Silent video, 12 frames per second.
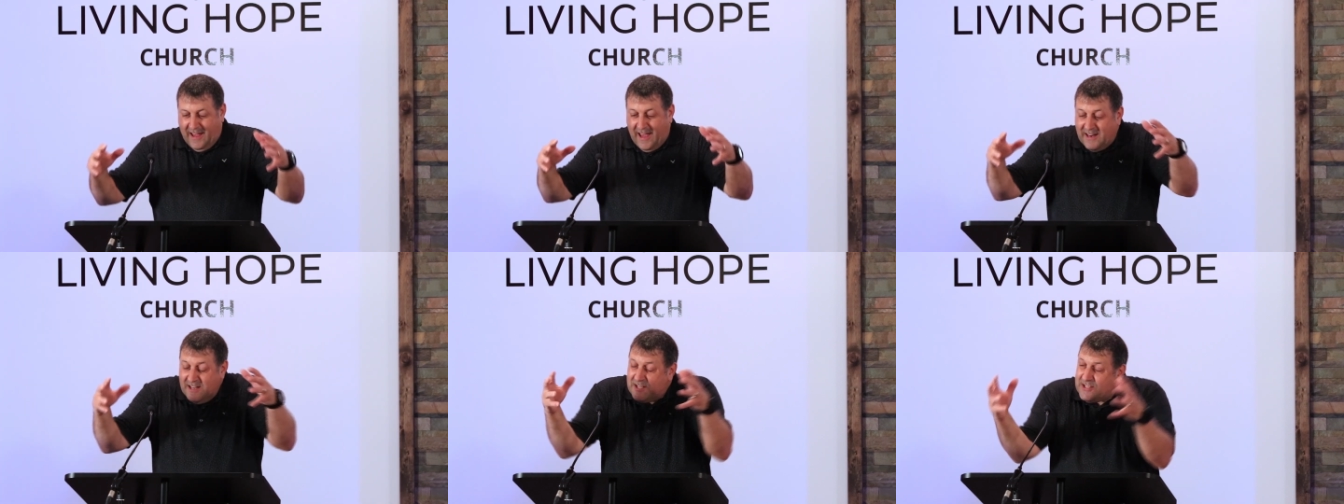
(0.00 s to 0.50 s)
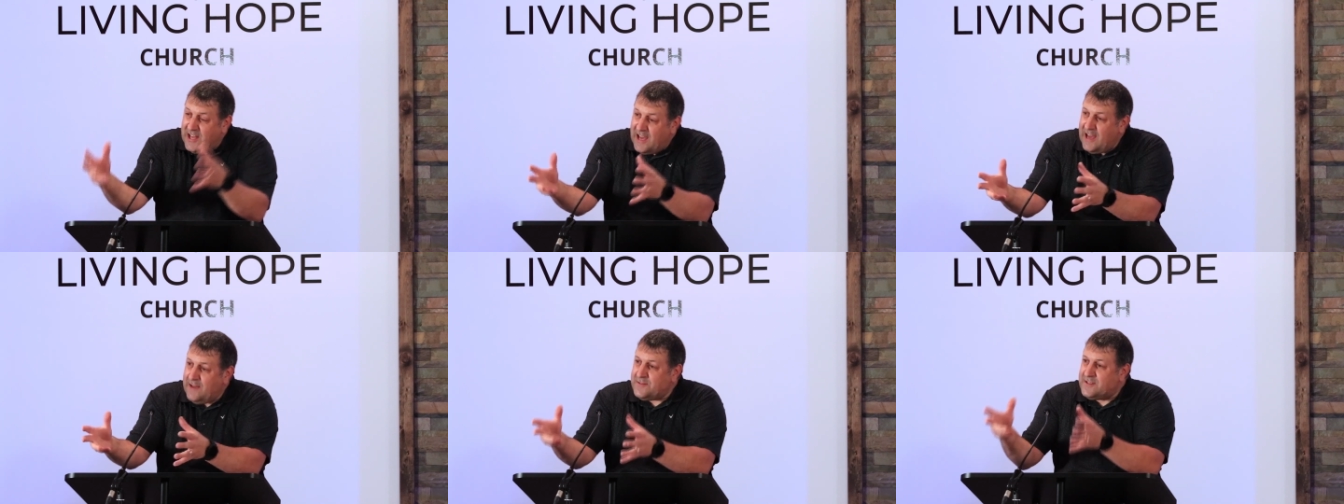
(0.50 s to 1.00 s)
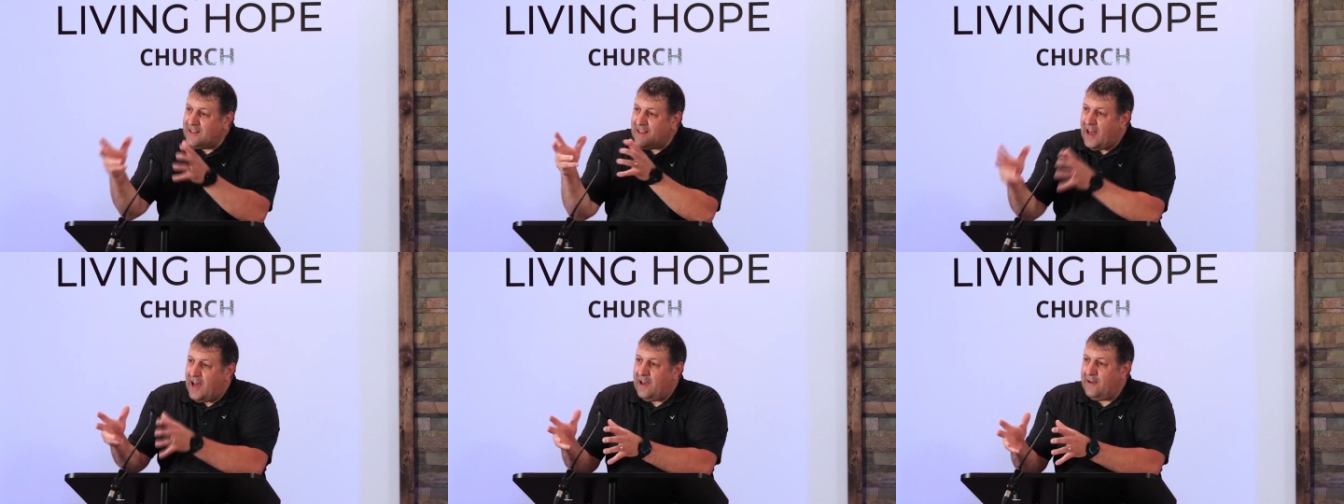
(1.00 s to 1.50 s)
And he saves the
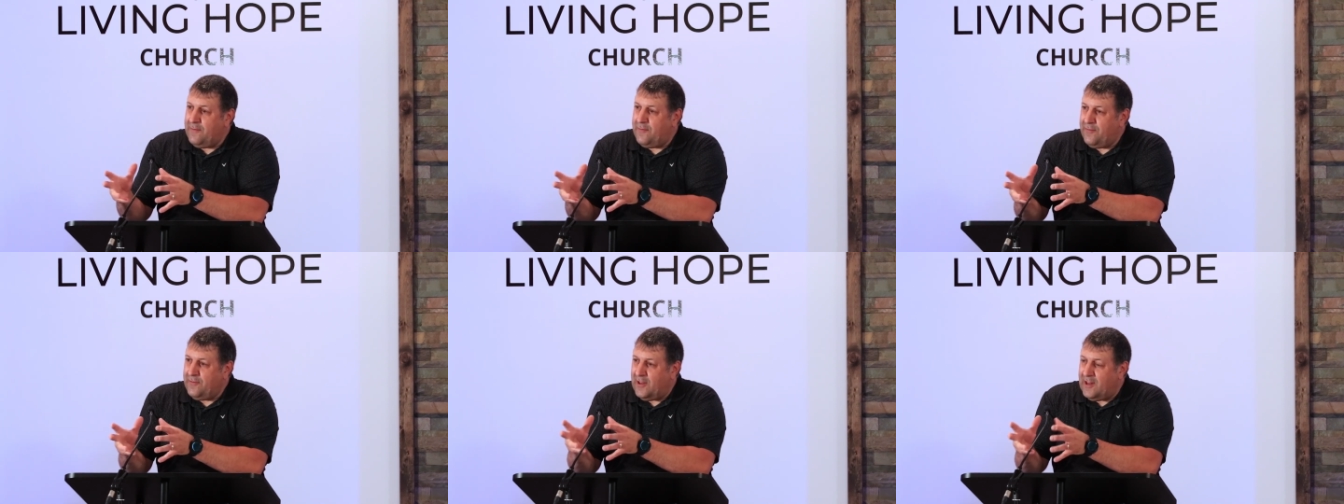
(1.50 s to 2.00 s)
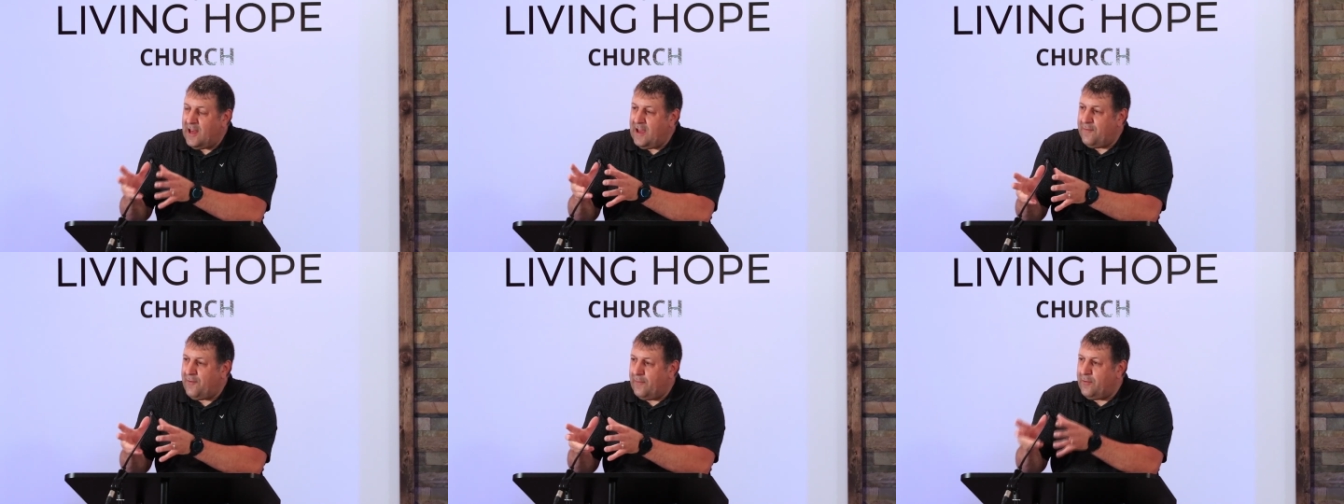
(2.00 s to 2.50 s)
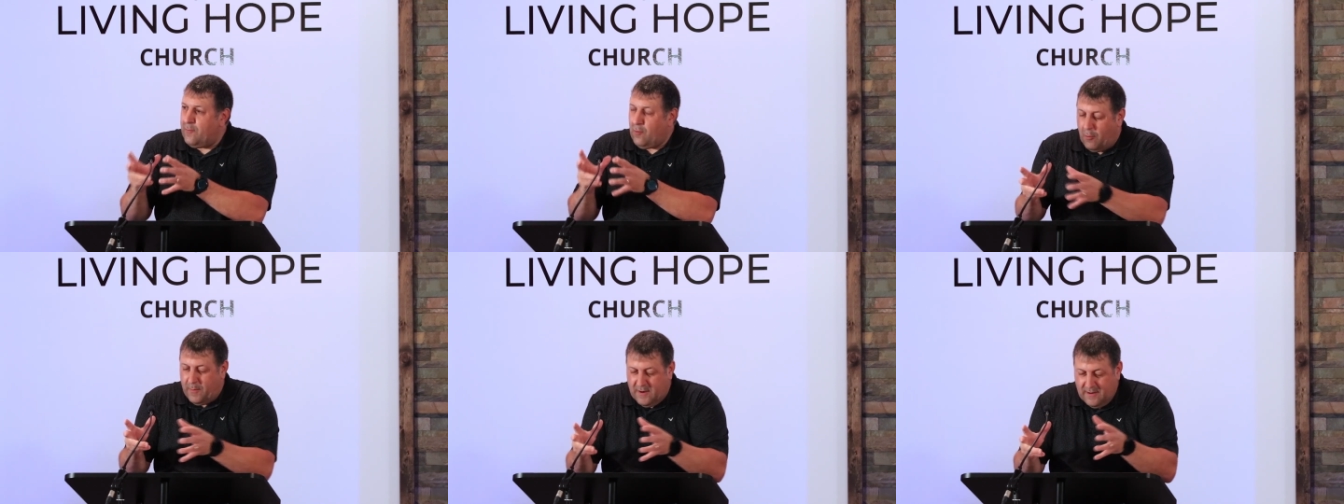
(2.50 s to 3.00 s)
life, the life of the
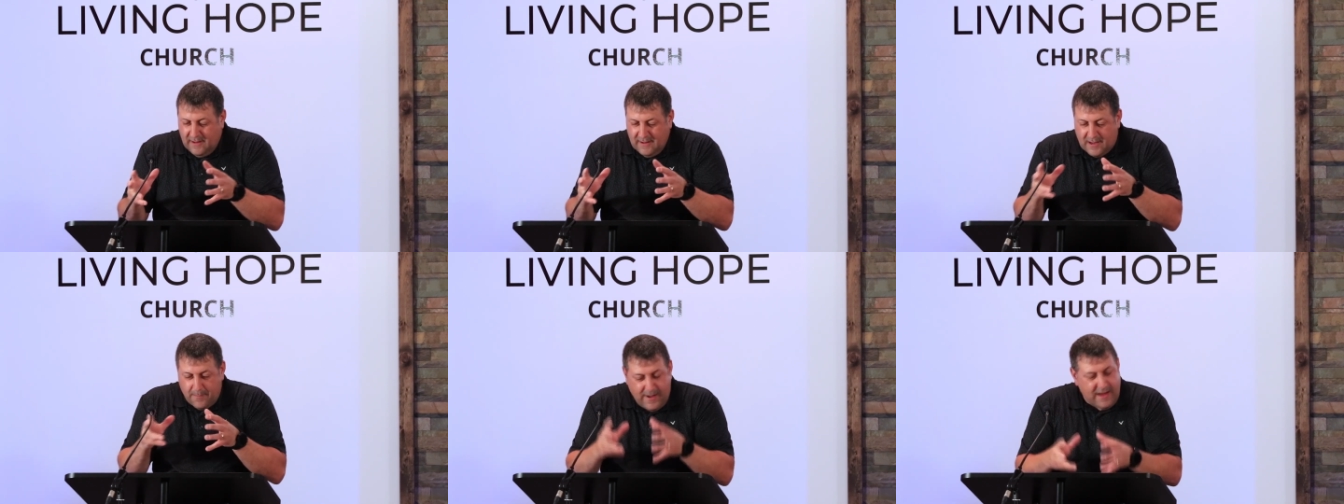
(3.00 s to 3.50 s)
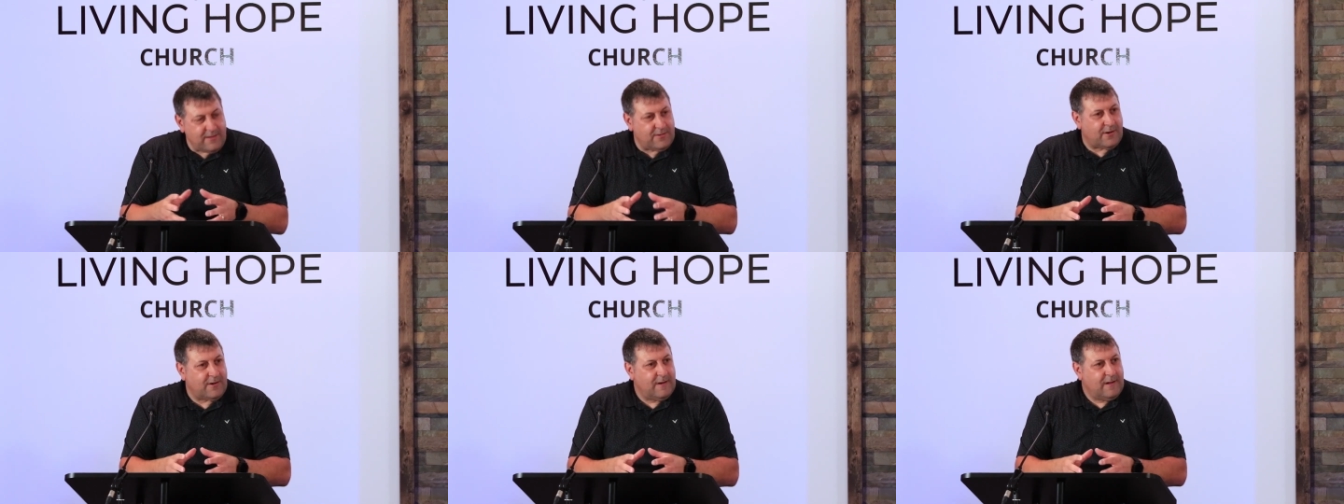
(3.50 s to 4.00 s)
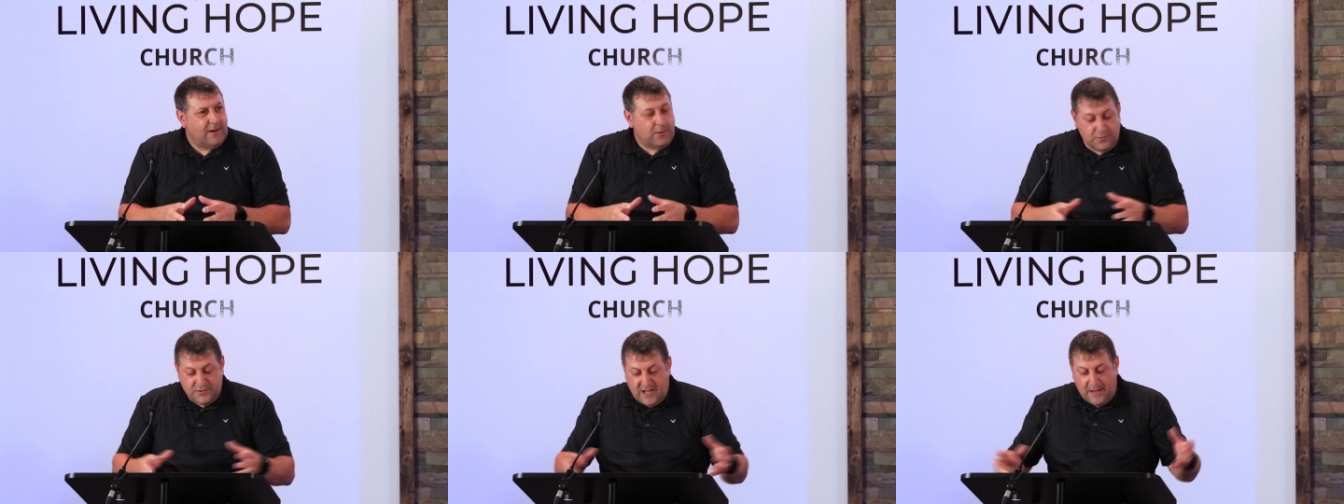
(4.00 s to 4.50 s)
Roman commander,
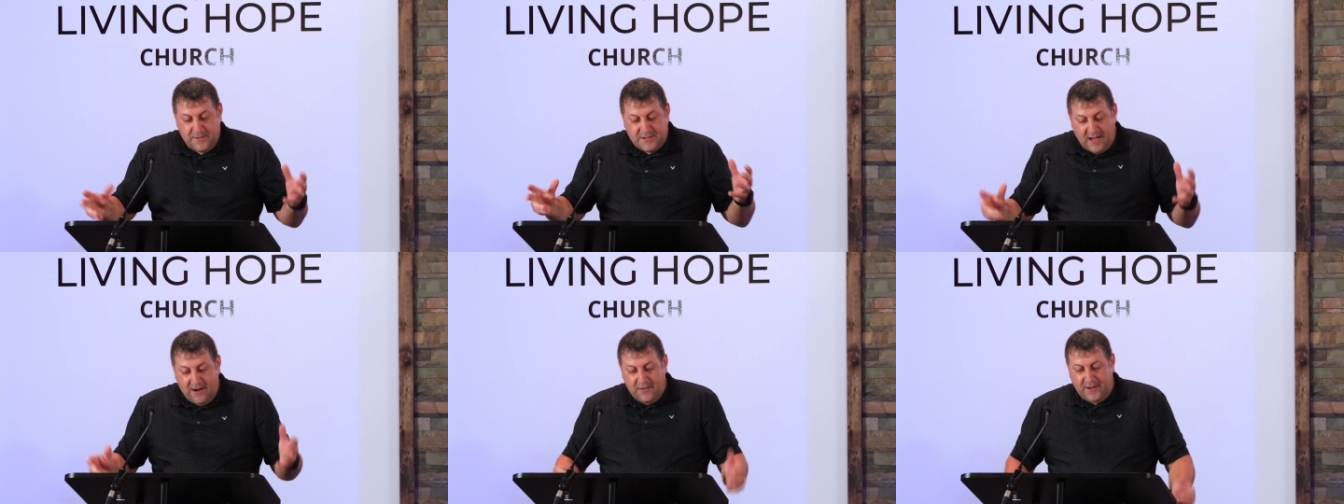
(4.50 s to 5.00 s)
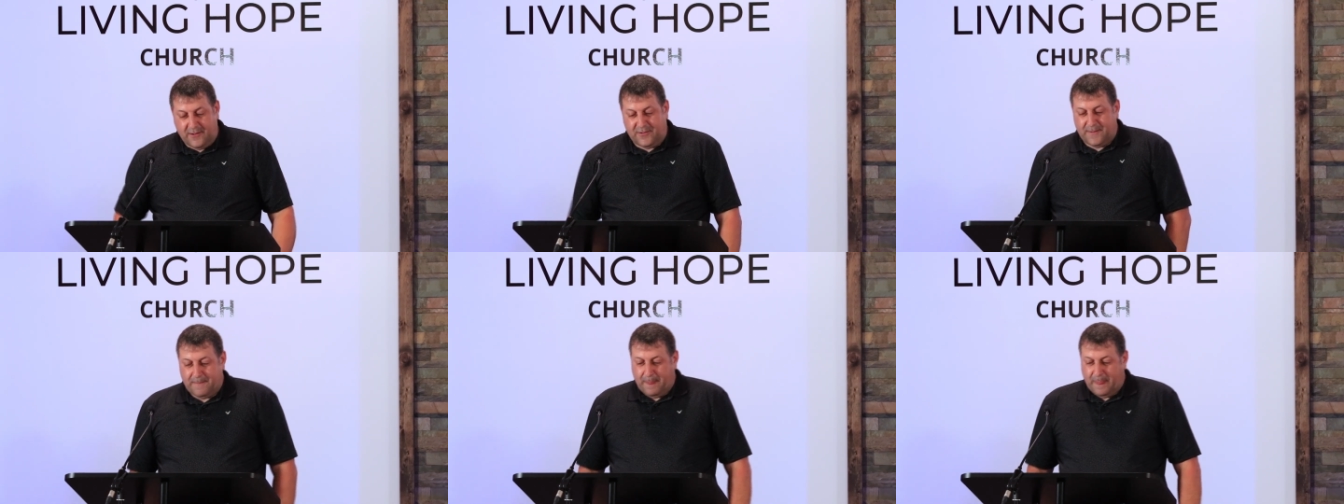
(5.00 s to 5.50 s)
whose name is Arrius.